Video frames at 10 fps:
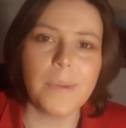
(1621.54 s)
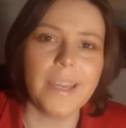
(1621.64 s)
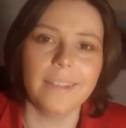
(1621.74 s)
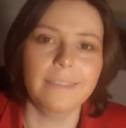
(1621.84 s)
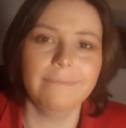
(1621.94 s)

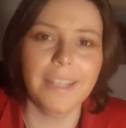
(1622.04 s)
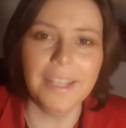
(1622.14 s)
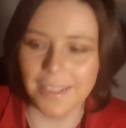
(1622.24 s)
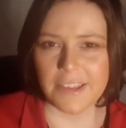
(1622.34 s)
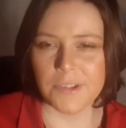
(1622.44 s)
so be it.
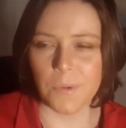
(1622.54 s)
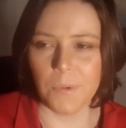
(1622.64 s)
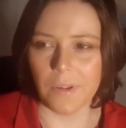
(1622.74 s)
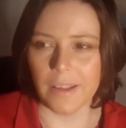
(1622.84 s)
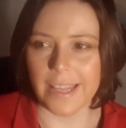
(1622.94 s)
I think
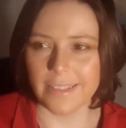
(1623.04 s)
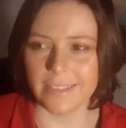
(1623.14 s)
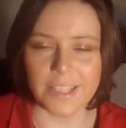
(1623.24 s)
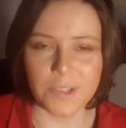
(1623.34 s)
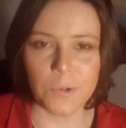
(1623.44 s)
he's cool,
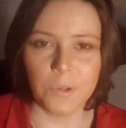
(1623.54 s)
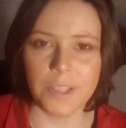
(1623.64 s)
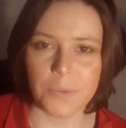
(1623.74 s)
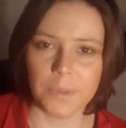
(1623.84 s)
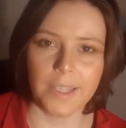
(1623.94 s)
and his
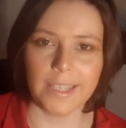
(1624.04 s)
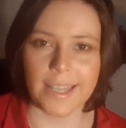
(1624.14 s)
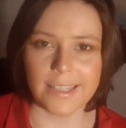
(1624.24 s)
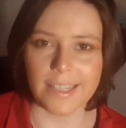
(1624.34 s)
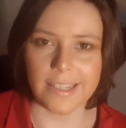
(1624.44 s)
coolness
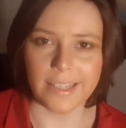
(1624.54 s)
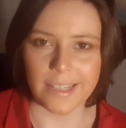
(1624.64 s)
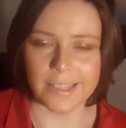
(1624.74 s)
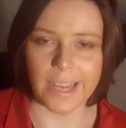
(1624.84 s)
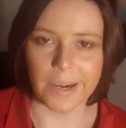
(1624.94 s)
really gets
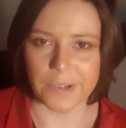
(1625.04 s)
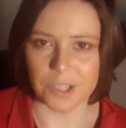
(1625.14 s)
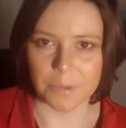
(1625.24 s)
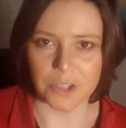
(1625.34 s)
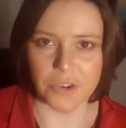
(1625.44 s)
into his
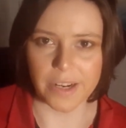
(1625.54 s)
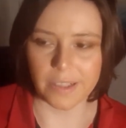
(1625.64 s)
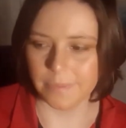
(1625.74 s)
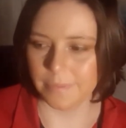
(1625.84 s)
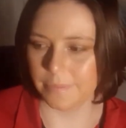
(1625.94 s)
character
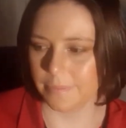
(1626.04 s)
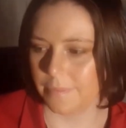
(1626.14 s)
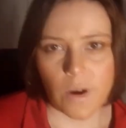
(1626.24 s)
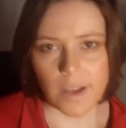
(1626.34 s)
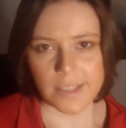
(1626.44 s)
portrayal.
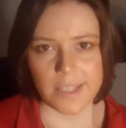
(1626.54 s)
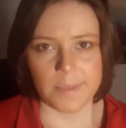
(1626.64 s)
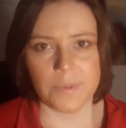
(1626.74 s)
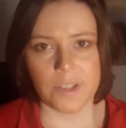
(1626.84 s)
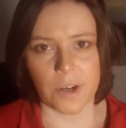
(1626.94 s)

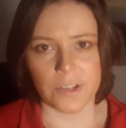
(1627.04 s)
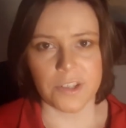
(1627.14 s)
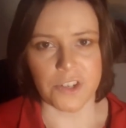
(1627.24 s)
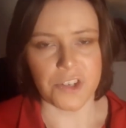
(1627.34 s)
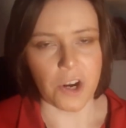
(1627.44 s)
Rossi
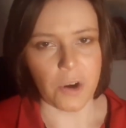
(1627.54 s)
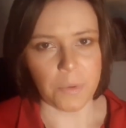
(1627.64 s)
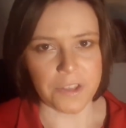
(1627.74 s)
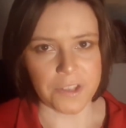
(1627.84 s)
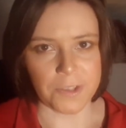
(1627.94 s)
starts the
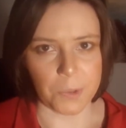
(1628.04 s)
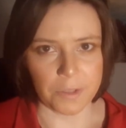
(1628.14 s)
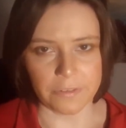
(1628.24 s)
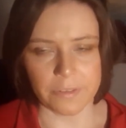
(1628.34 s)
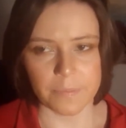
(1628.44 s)
show with
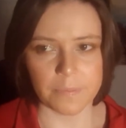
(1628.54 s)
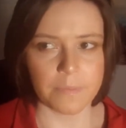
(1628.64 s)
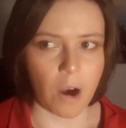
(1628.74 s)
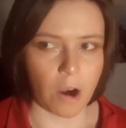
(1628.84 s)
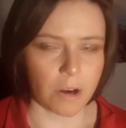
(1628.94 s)
this sort
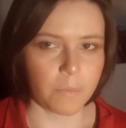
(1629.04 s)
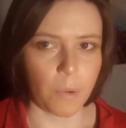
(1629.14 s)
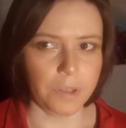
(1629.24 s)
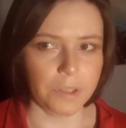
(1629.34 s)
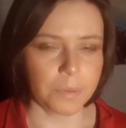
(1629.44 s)
of
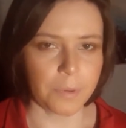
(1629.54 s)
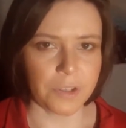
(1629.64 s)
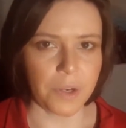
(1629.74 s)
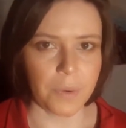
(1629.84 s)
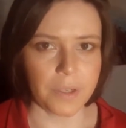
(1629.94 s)

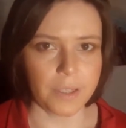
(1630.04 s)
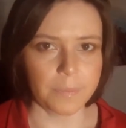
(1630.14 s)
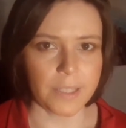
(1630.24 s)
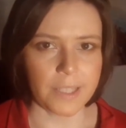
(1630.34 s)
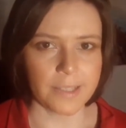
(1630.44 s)
hard-boiled
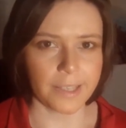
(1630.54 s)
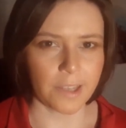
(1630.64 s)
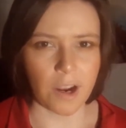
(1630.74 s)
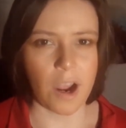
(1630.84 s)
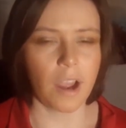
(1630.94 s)
persona.
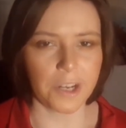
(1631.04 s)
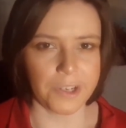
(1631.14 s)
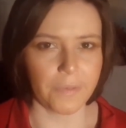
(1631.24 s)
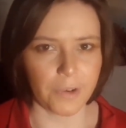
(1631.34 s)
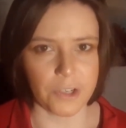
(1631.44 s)
He's like the
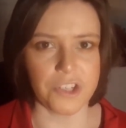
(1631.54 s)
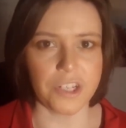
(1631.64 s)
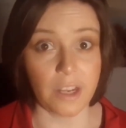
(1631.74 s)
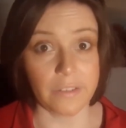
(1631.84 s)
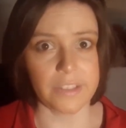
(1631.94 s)
cockier
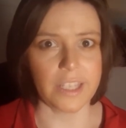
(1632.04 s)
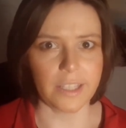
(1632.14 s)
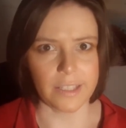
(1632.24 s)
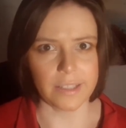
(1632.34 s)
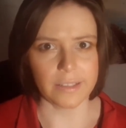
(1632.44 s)
version
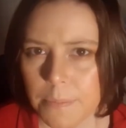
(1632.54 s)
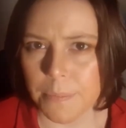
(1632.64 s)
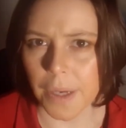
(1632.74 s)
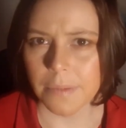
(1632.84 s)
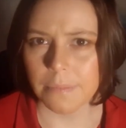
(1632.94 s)
of
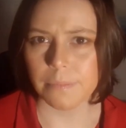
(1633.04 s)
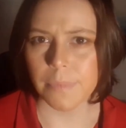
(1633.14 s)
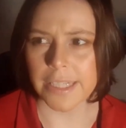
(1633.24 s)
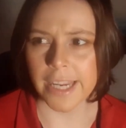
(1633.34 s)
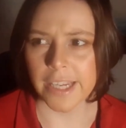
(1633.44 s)
Gideon.
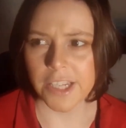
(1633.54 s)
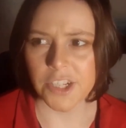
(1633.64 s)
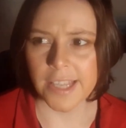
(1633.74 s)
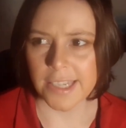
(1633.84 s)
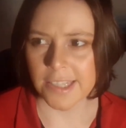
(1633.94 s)
But
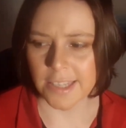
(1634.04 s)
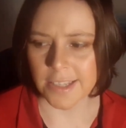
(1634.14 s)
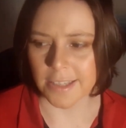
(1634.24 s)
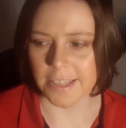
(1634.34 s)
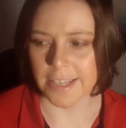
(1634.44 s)
Mantegna just
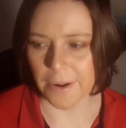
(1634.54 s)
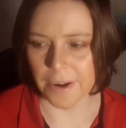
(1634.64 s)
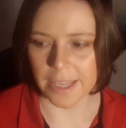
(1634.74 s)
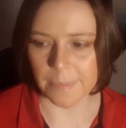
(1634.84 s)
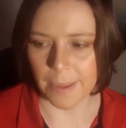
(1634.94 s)
has this
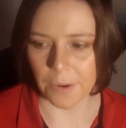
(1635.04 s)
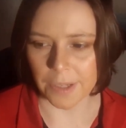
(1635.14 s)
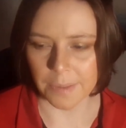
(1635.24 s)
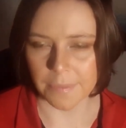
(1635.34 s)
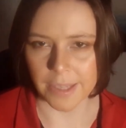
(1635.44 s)
sincerity
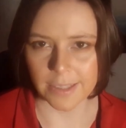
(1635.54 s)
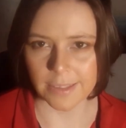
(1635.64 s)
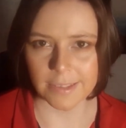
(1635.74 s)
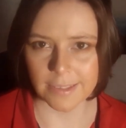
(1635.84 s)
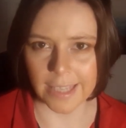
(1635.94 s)
about
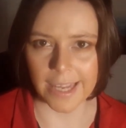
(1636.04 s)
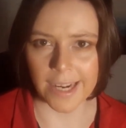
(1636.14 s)
him that